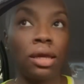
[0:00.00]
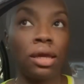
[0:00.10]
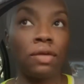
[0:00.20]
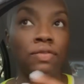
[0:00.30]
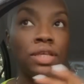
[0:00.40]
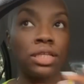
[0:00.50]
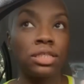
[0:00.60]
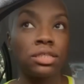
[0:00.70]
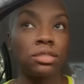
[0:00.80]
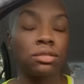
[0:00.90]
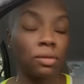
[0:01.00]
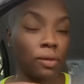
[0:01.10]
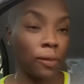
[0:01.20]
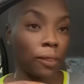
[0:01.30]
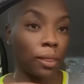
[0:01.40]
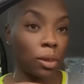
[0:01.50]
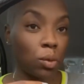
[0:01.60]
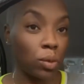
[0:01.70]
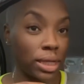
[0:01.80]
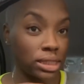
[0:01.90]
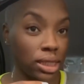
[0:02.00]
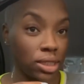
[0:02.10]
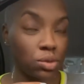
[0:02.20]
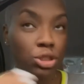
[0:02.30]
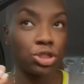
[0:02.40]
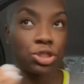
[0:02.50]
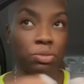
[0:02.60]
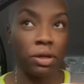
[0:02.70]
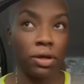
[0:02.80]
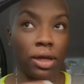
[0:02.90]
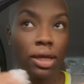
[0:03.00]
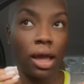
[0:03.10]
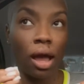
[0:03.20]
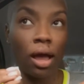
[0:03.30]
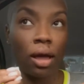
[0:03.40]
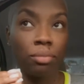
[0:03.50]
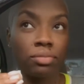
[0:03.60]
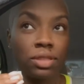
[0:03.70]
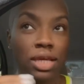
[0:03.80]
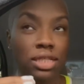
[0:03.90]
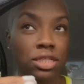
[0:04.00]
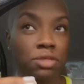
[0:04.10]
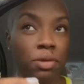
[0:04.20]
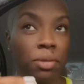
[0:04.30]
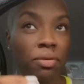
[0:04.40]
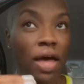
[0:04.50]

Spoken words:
If this resonates with your spirit, test the spirit